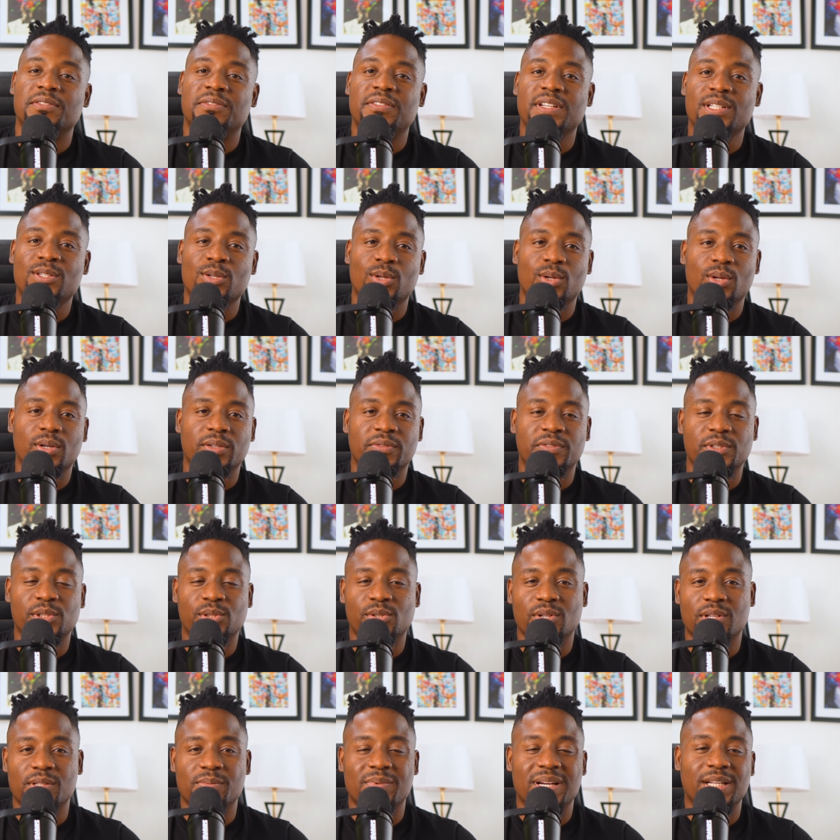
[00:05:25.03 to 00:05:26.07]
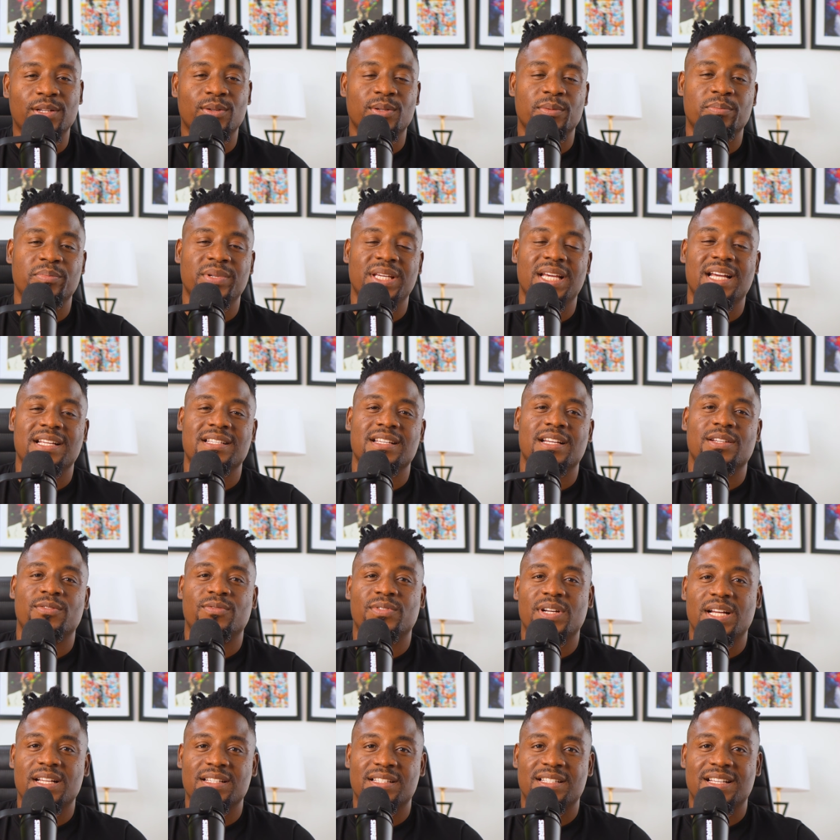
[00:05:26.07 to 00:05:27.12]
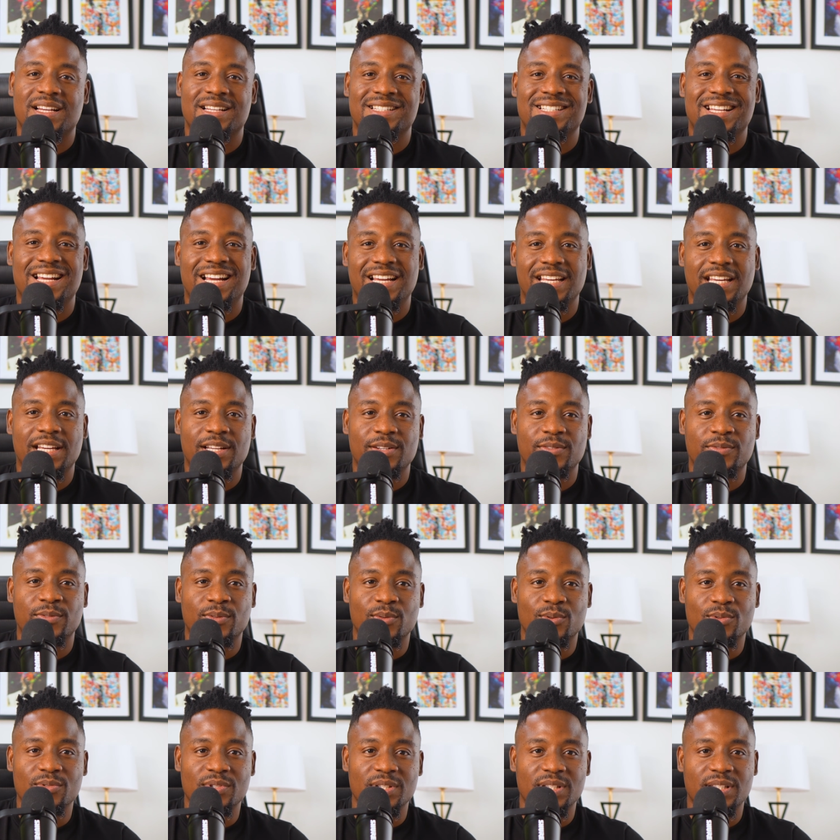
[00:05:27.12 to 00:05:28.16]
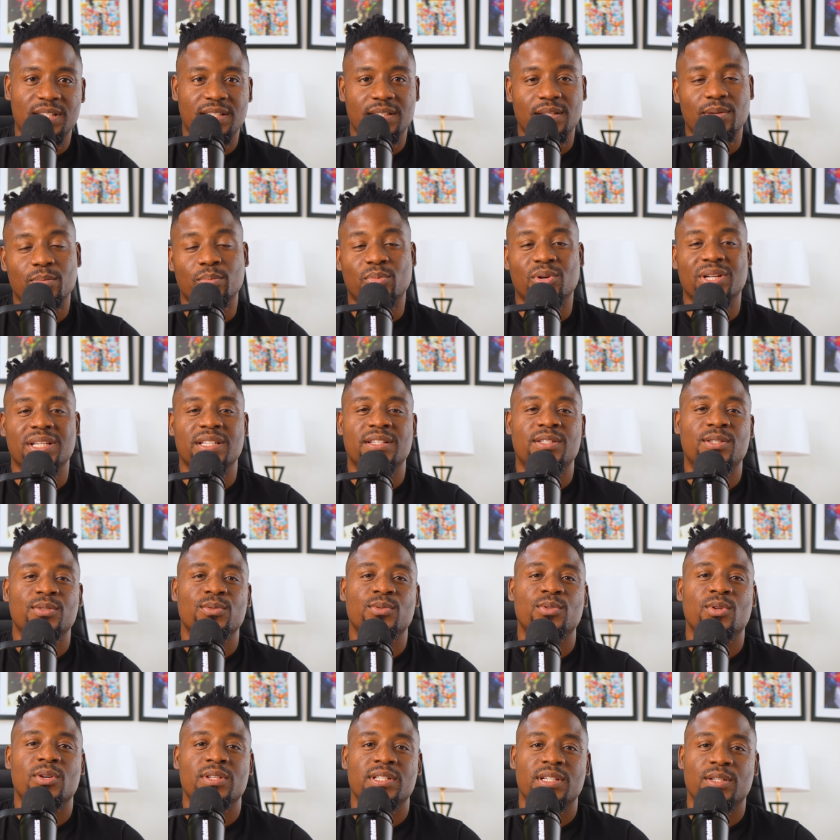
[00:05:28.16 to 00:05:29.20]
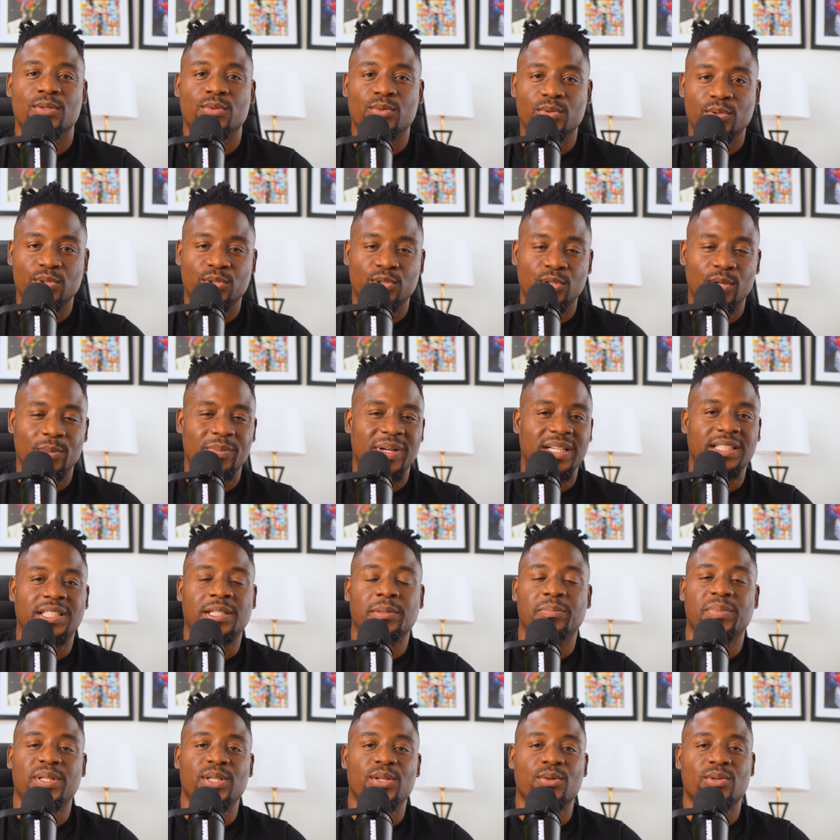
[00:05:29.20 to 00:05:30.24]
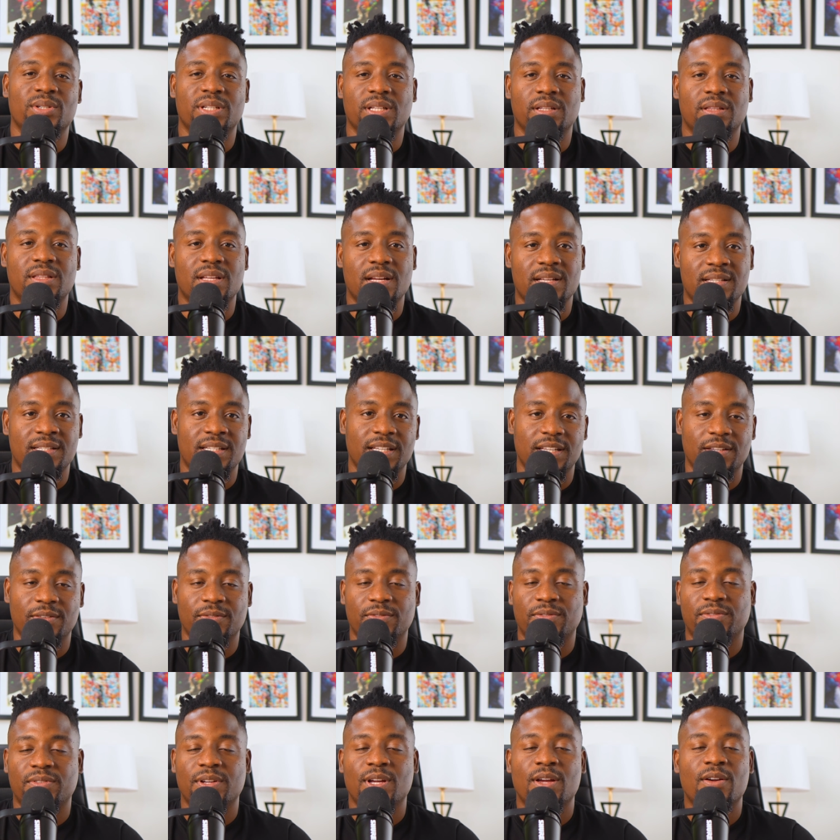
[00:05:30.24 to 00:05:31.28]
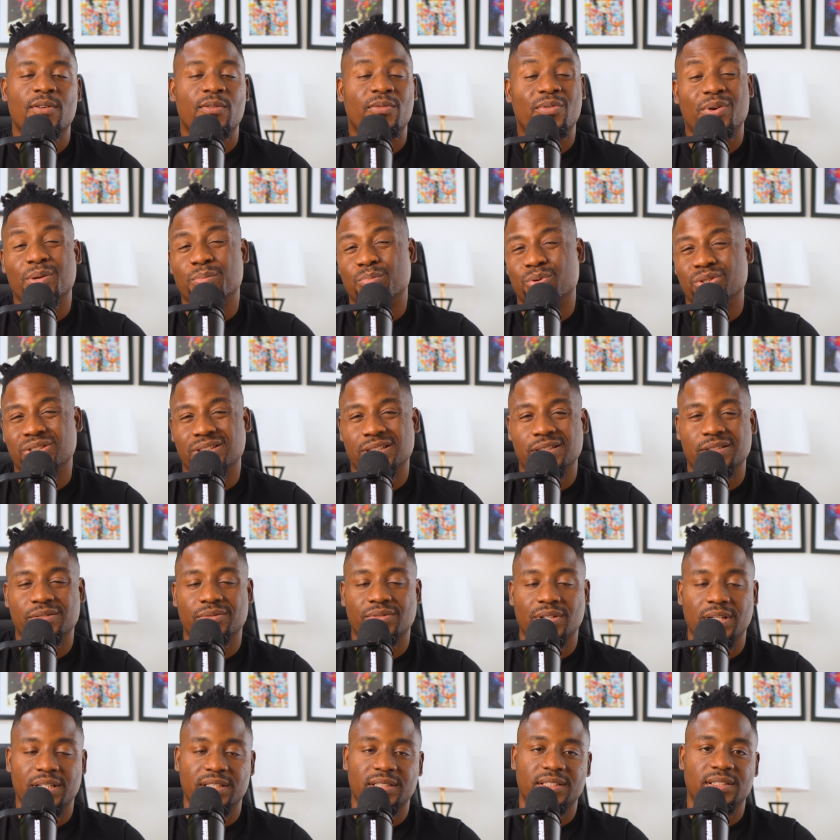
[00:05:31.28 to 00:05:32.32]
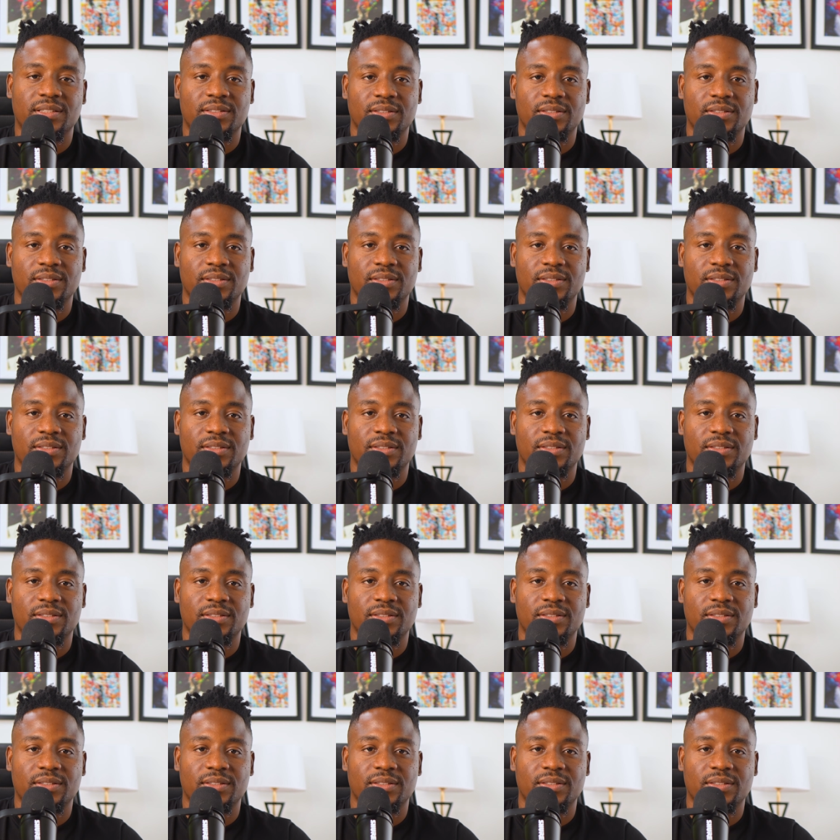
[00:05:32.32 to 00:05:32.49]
face unlock features might not be as advanced as high-end phones, but it still does a good job at keeping your data safe for a budget device.